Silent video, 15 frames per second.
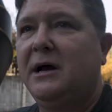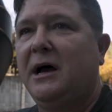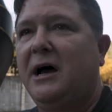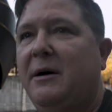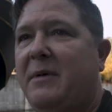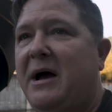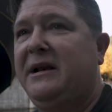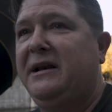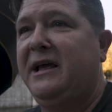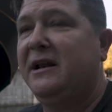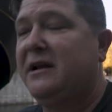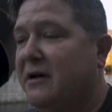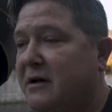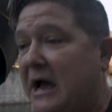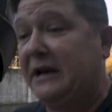Um, I,
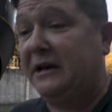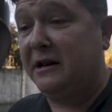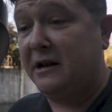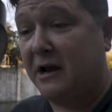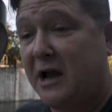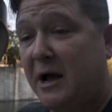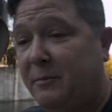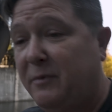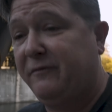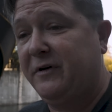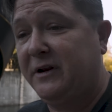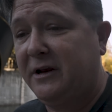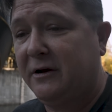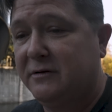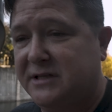need a, I need a couple
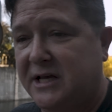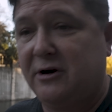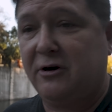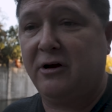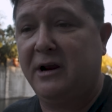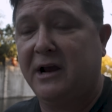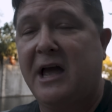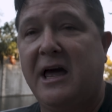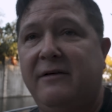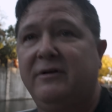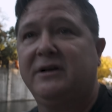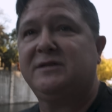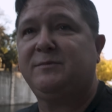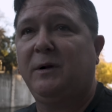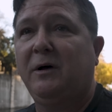videos that are gonna kind of
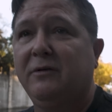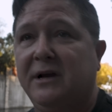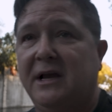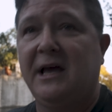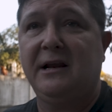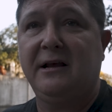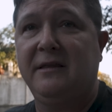explode again.